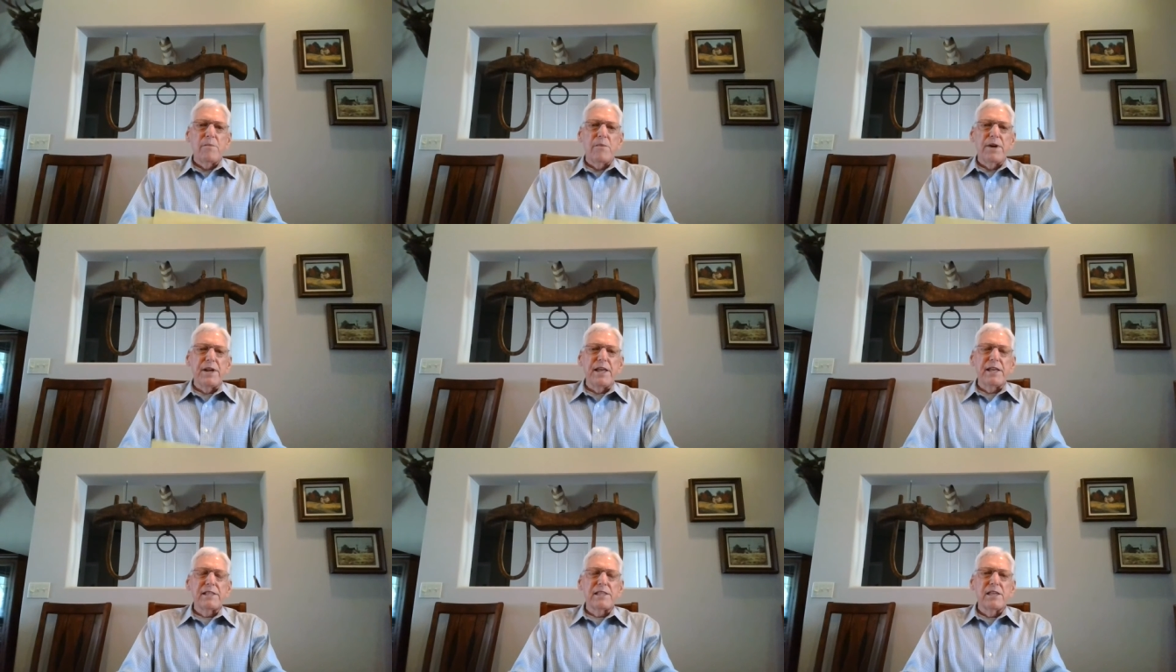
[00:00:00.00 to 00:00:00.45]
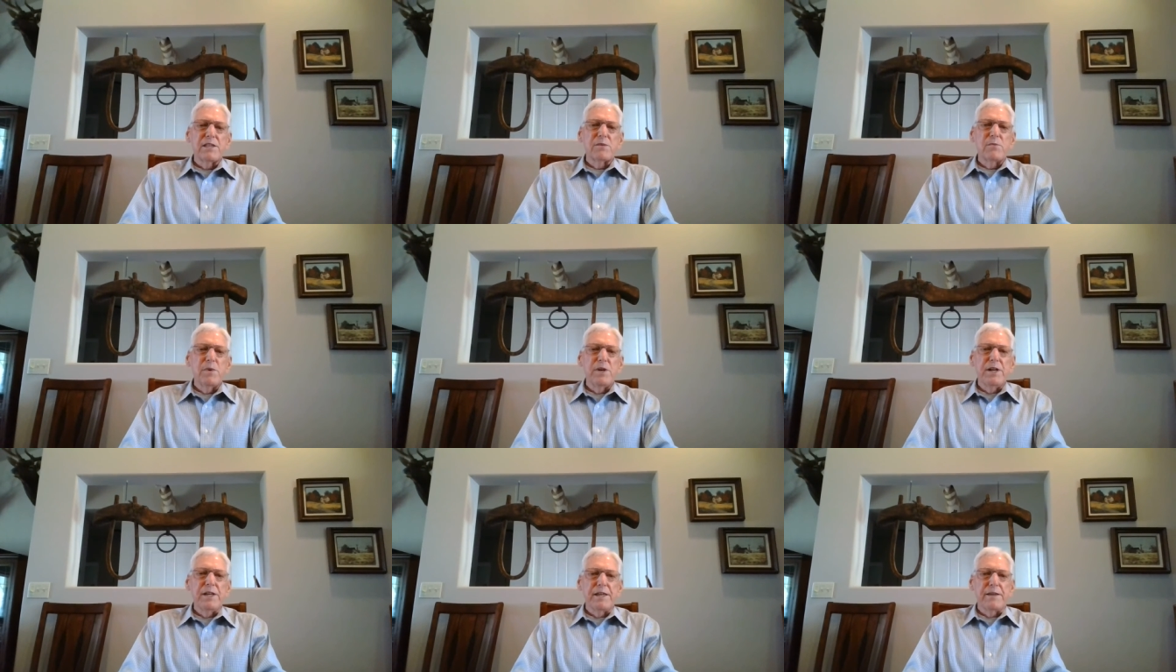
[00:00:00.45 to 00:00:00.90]
But at
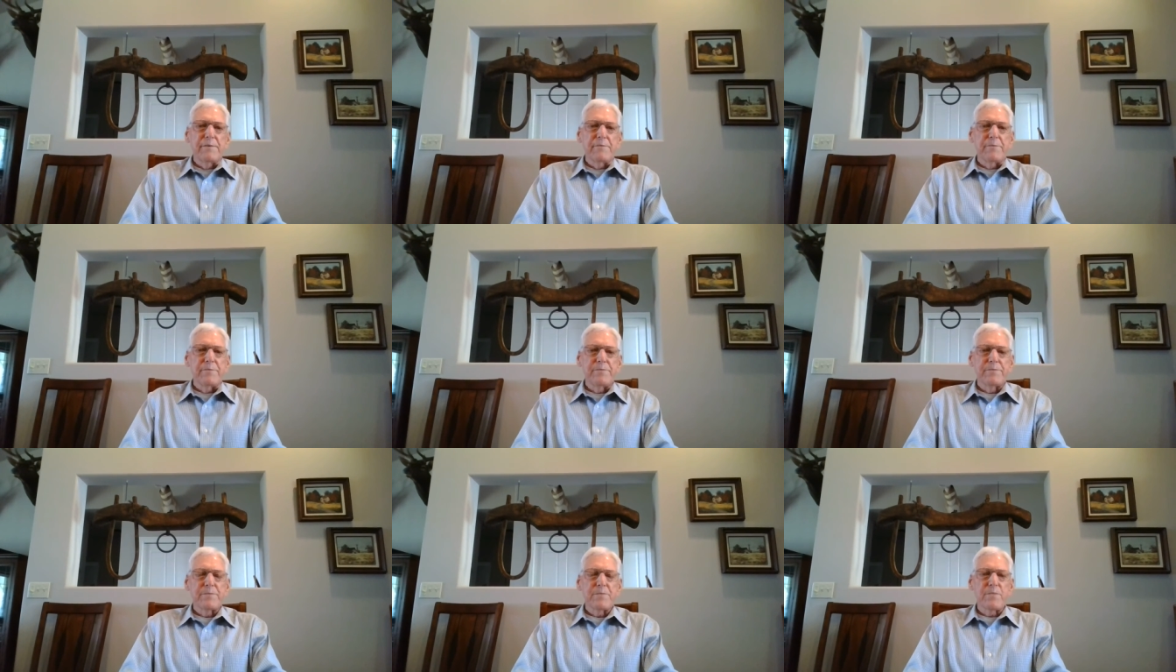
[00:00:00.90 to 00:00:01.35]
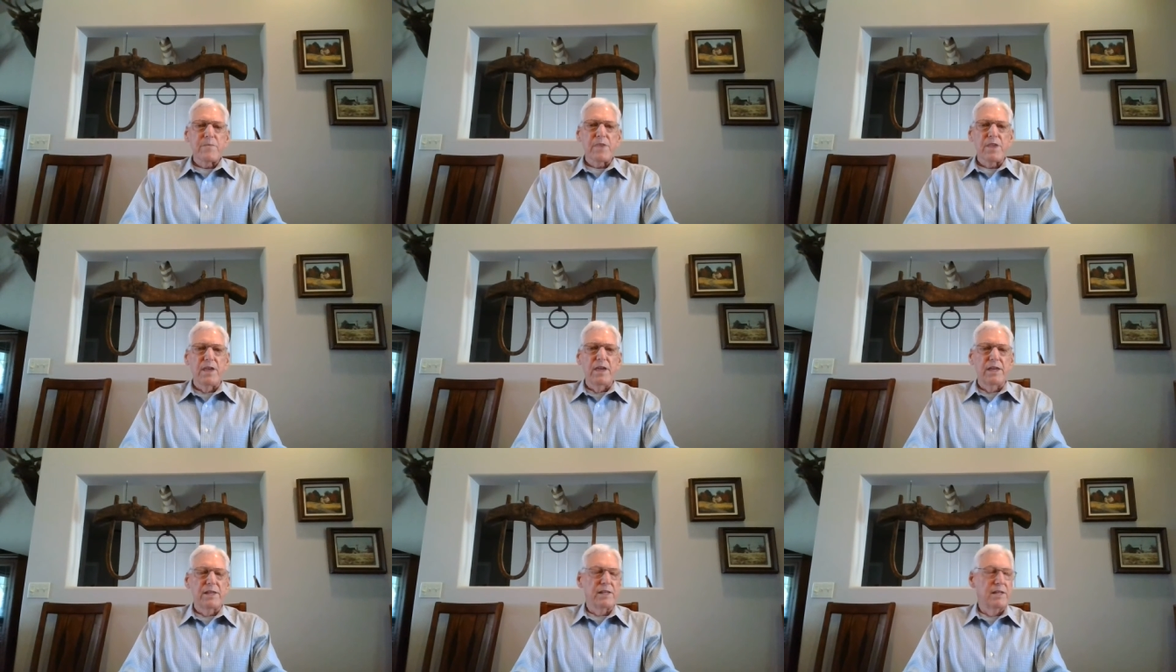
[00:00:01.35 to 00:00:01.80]
this meeting,
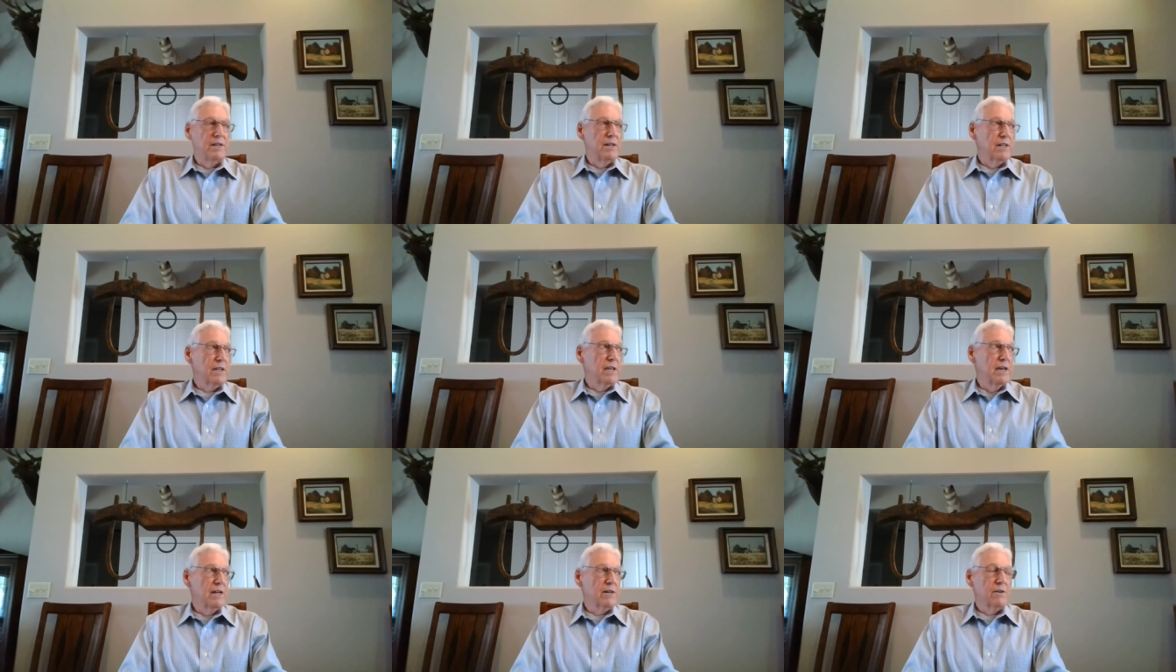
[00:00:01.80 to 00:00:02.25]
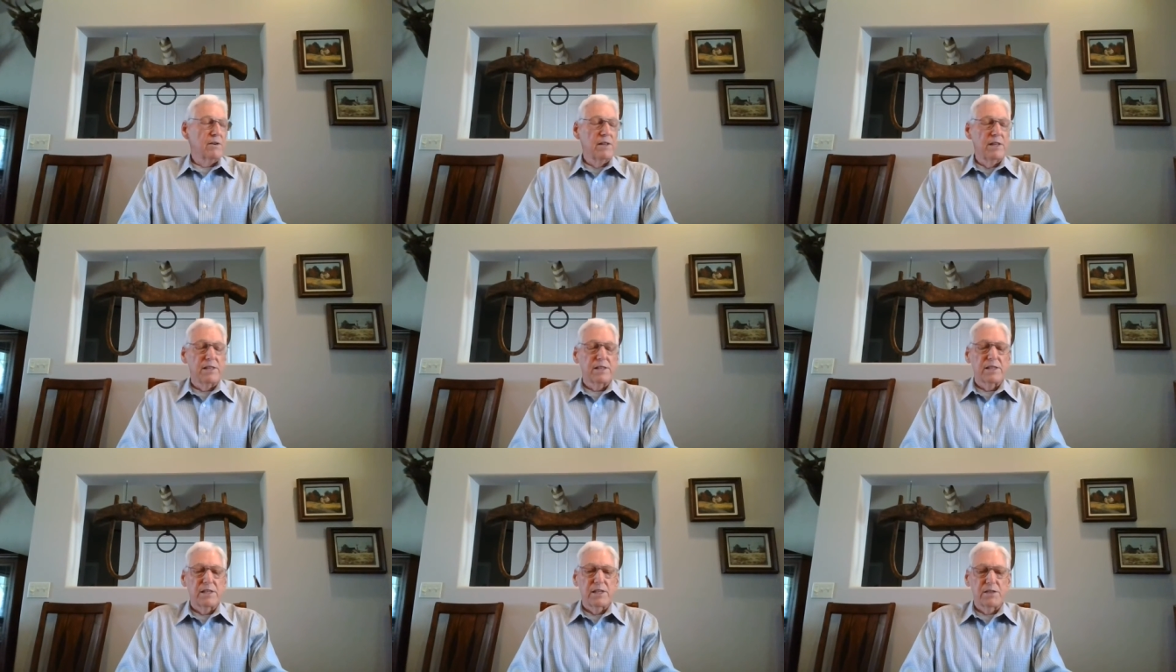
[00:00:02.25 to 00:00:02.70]
and in the
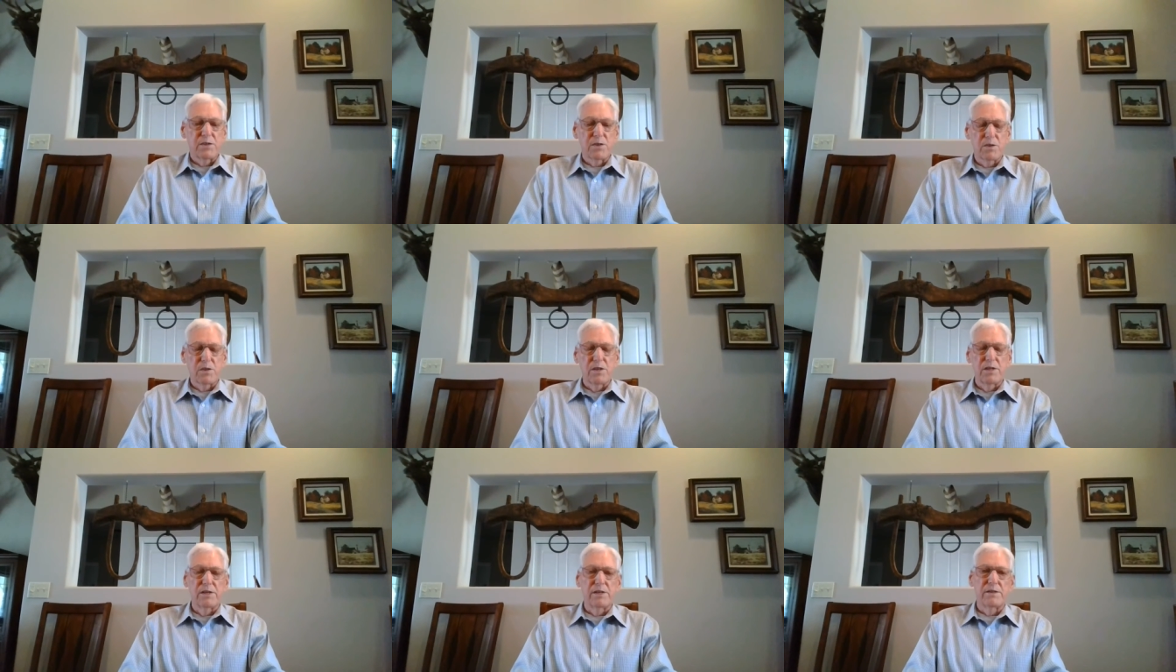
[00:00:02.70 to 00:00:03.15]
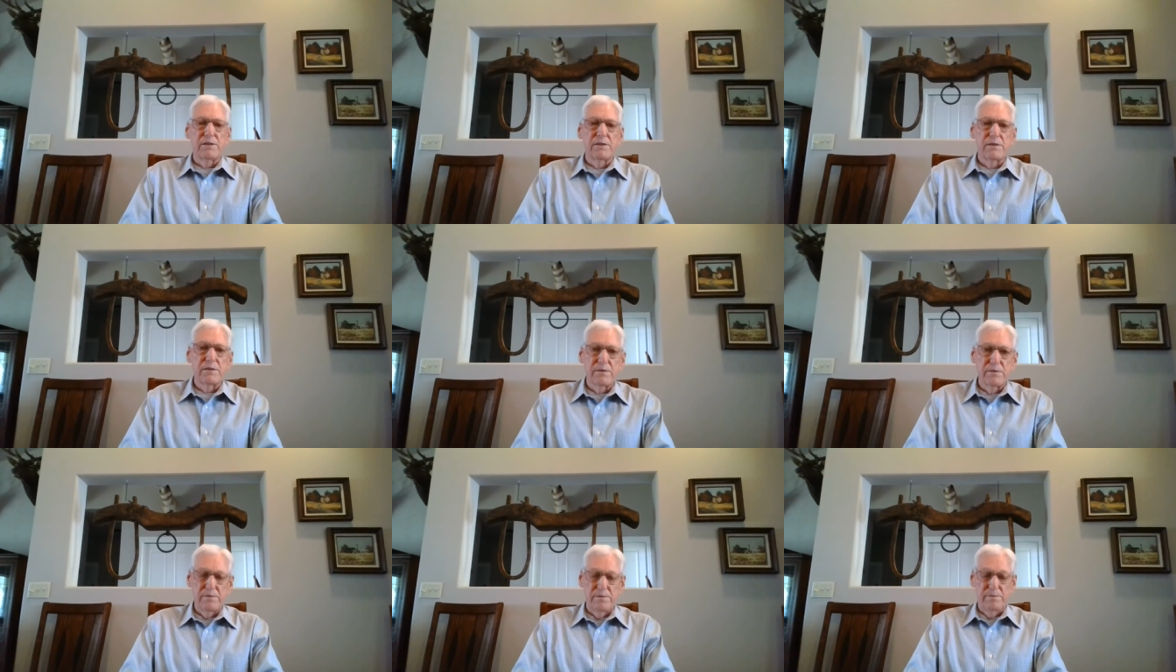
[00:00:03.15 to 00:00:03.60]
Congress, this
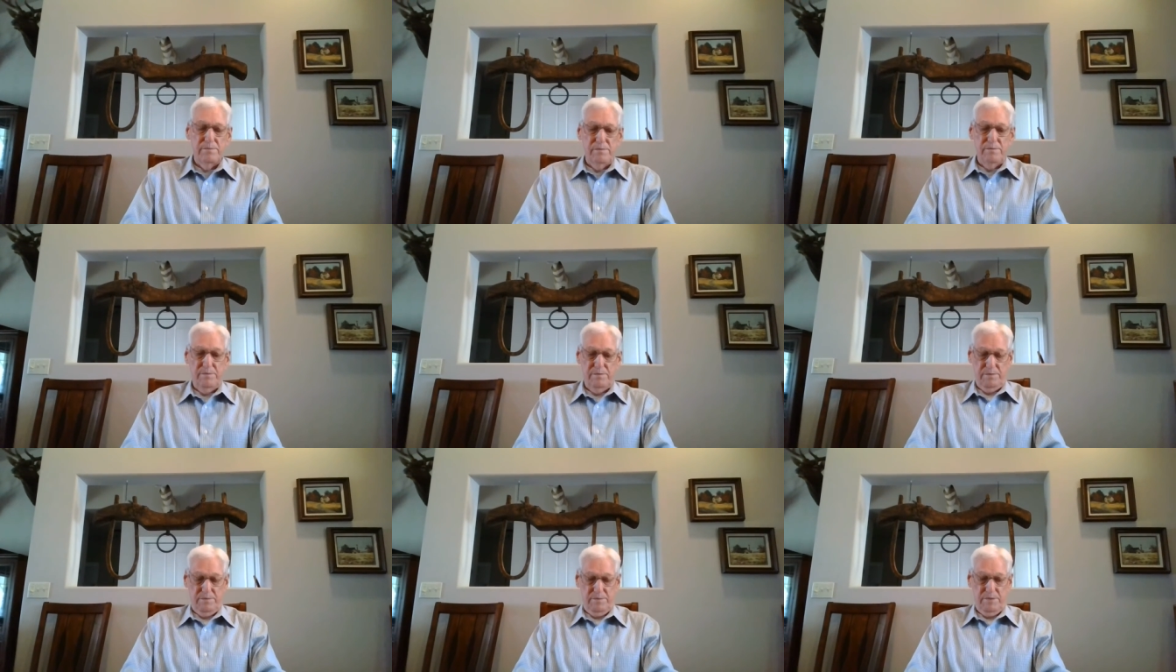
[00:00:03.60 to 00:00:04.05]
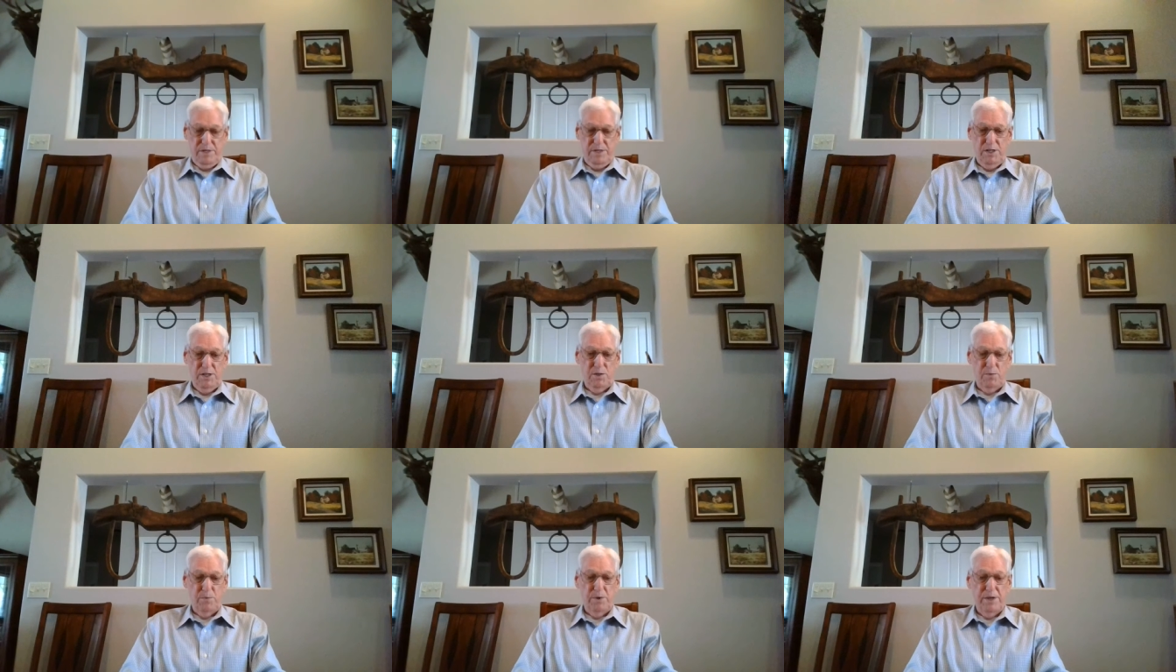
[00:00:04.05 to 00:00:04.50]
uh,
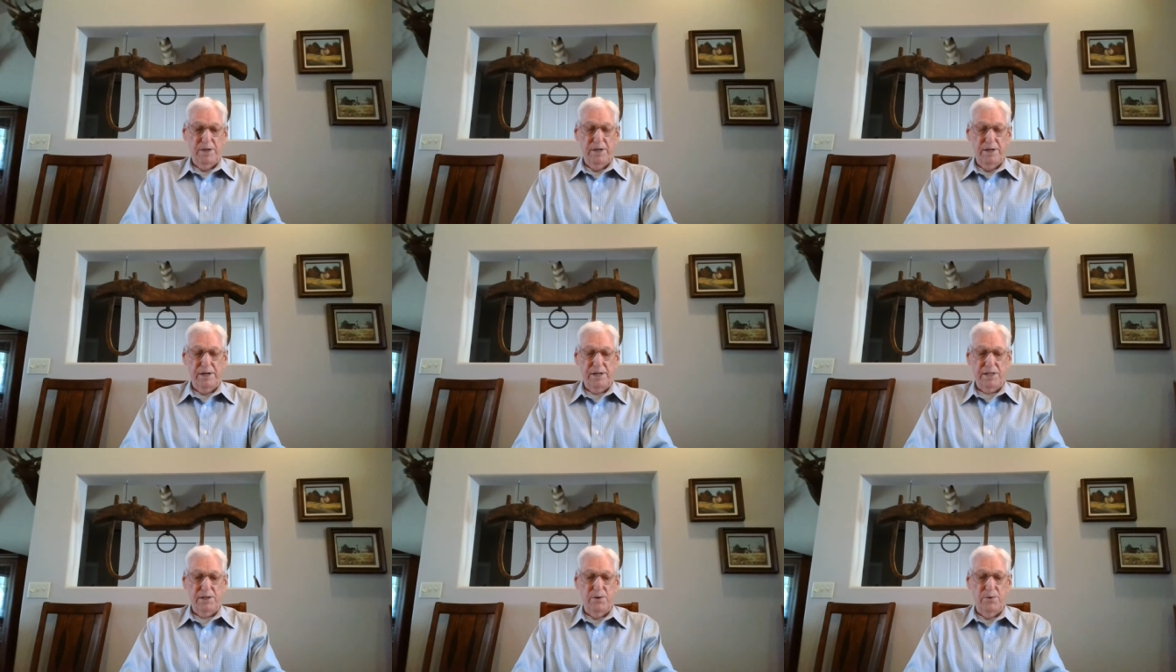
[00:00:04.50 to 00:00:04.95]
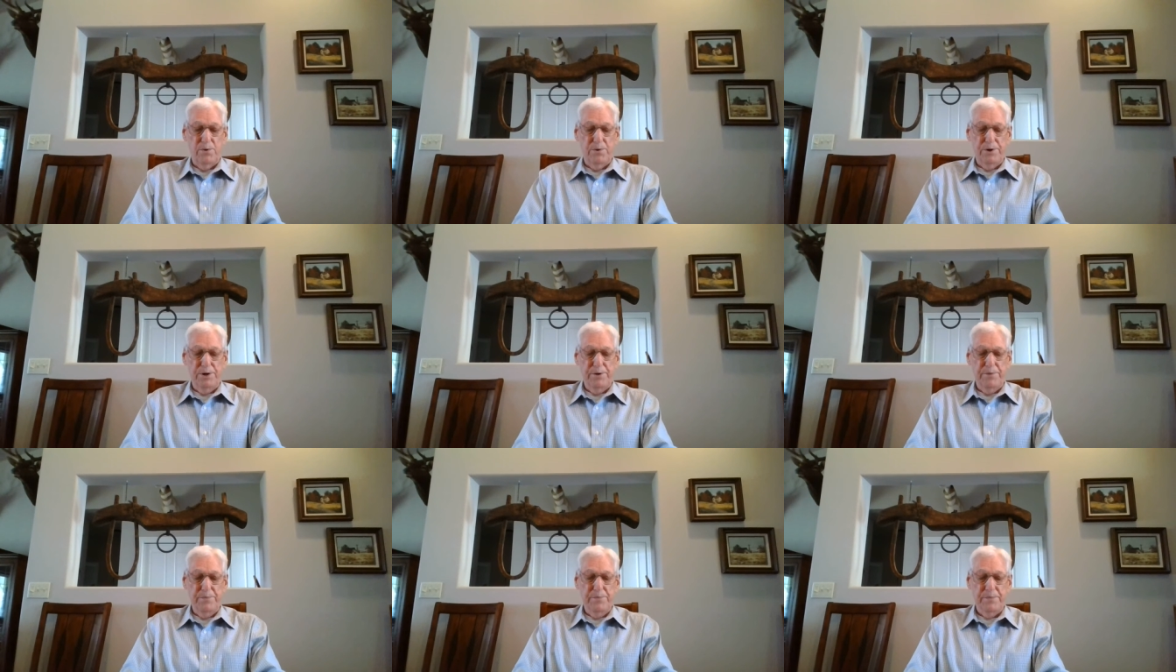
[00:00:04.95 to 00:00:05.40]
in this big
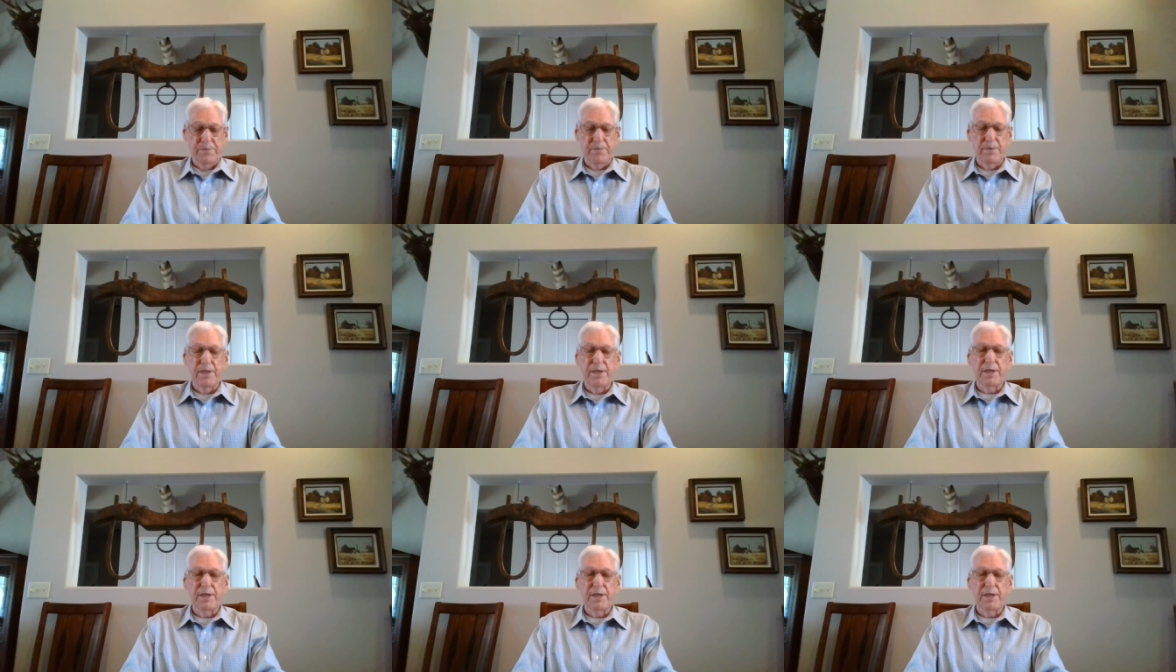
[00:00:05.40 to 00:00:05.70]
auditorium.